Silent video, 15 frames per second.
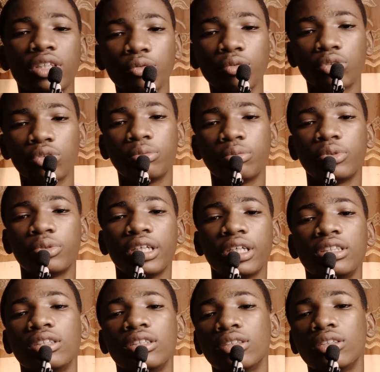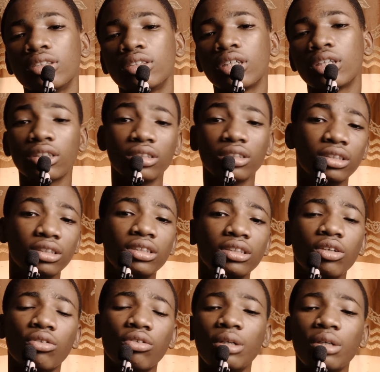to the pricing. The
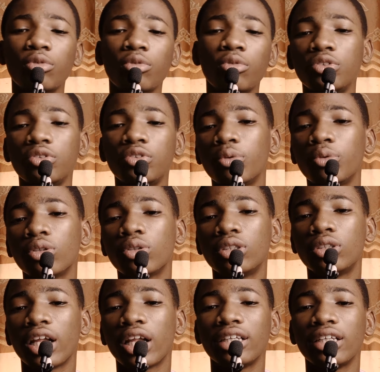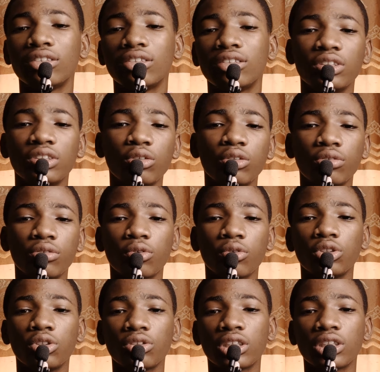Oraimo FREEPODS LITE retails for
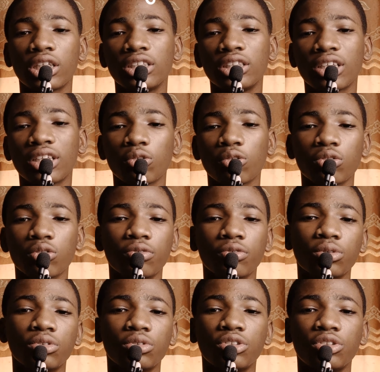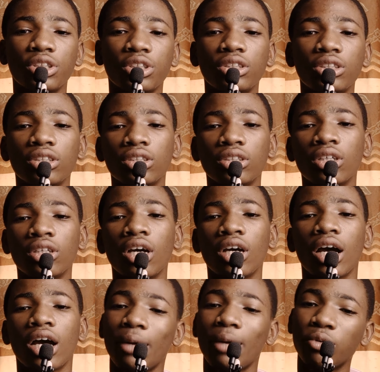just $13,400,
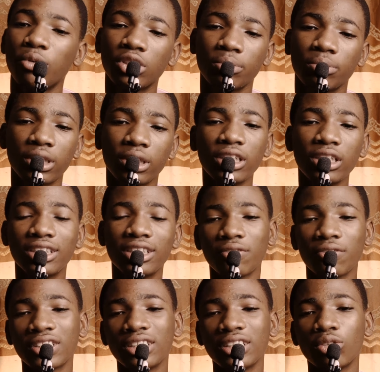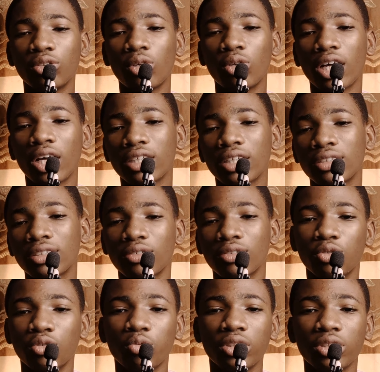approximately $17 to
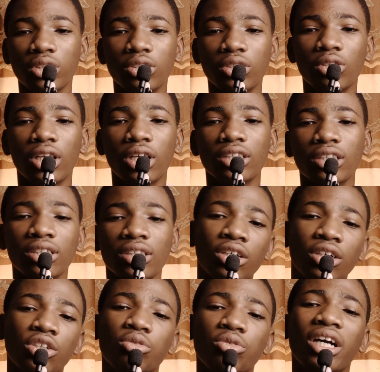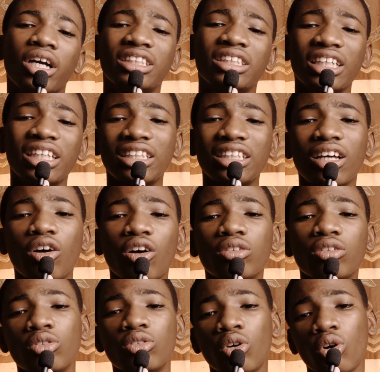$20. You can check it out
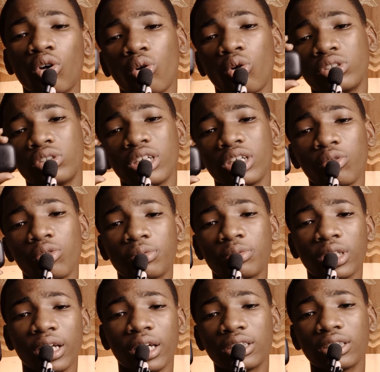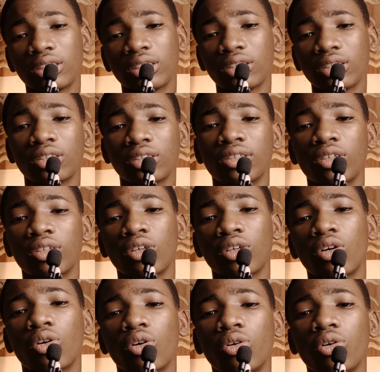on their website
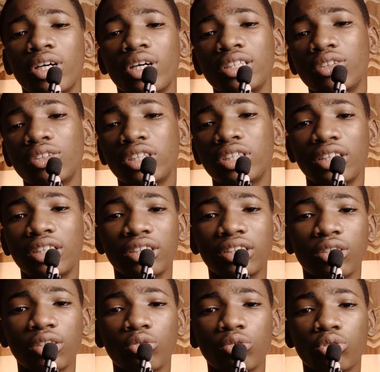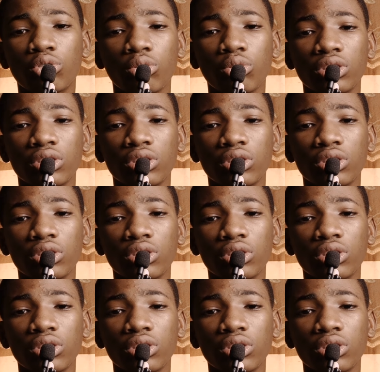or any other retail stores